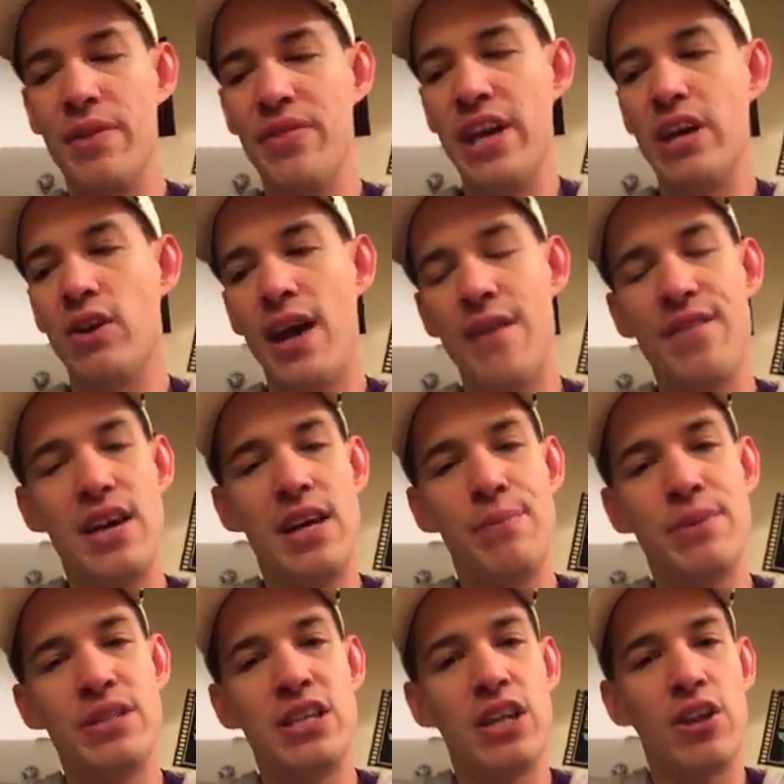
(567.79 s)
They don't have any
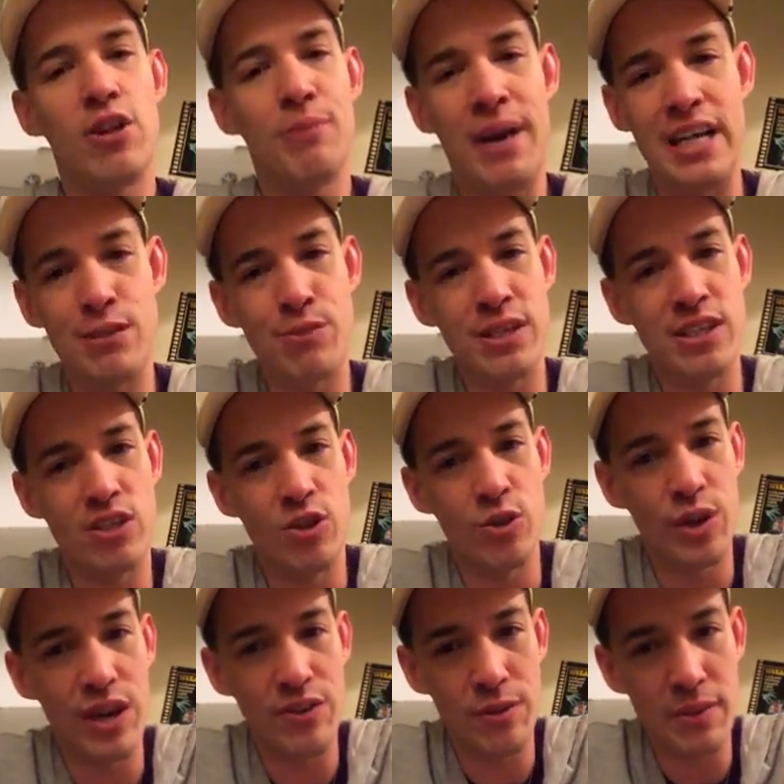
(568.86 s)
particular past, present, or
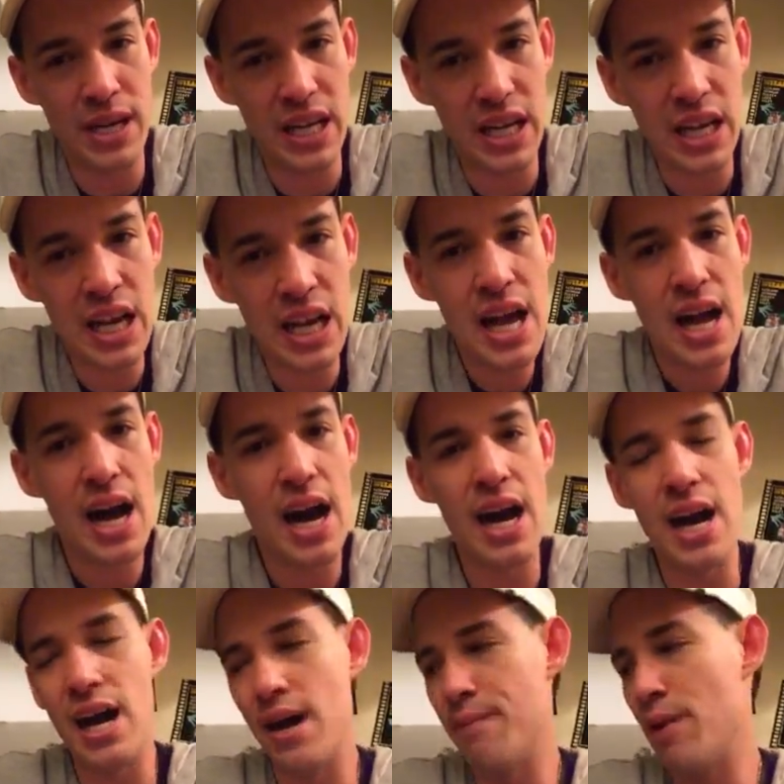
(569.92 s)
whatever meaning.
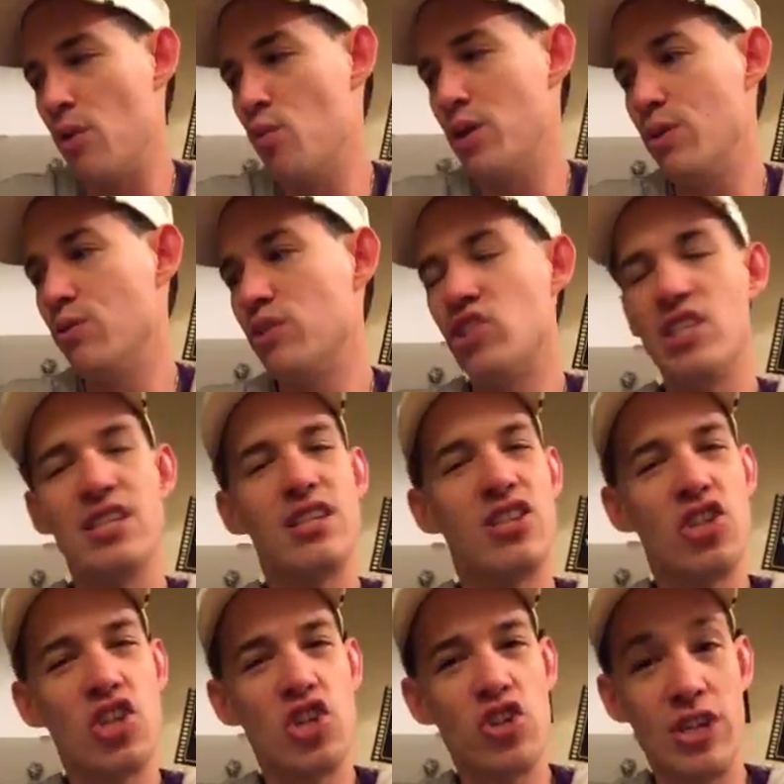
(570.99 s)
We will
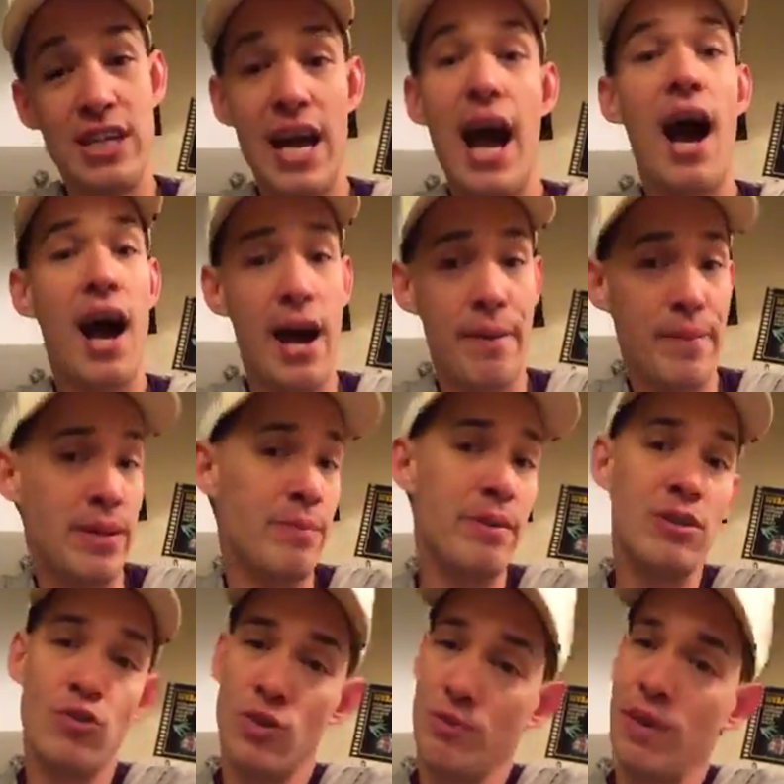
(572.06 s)
just, I'm going to be
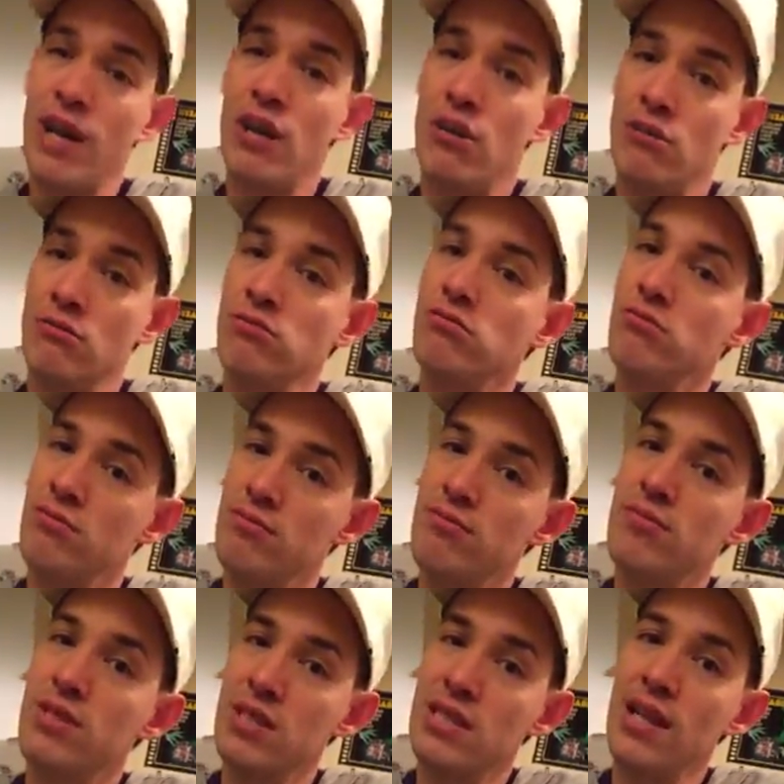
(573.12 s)
doing my own
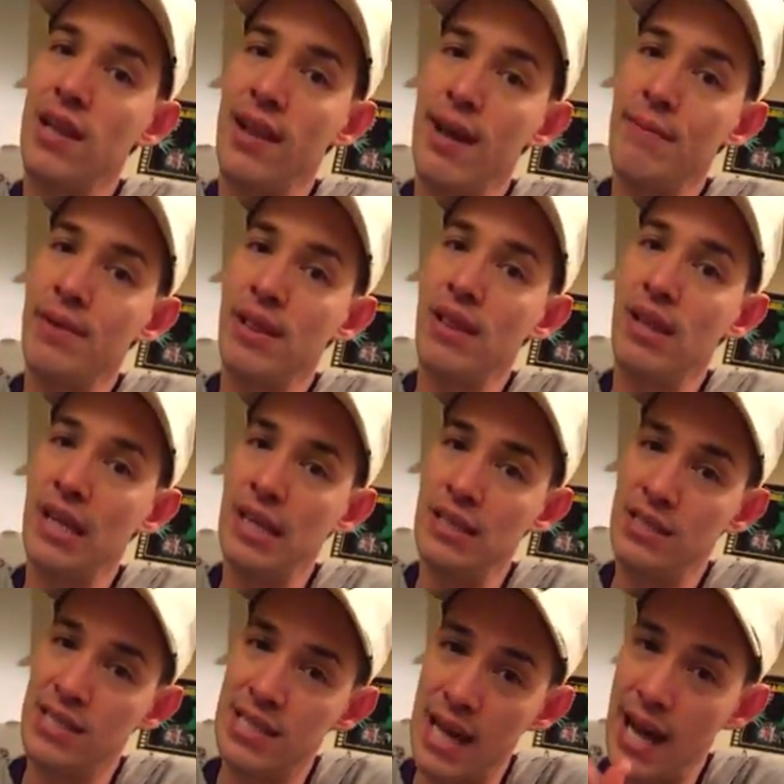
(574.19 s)
celeb
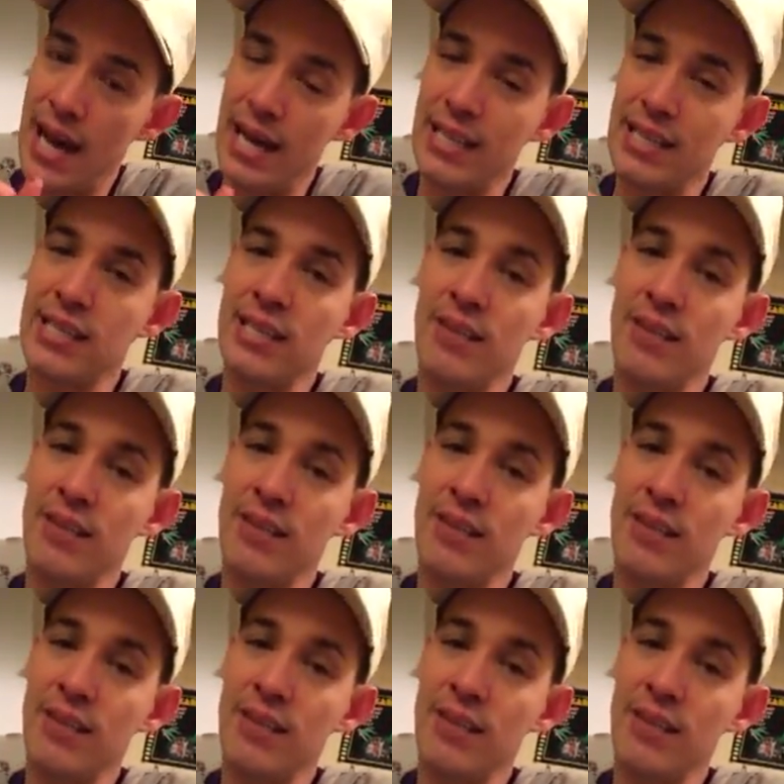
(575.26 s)
insides.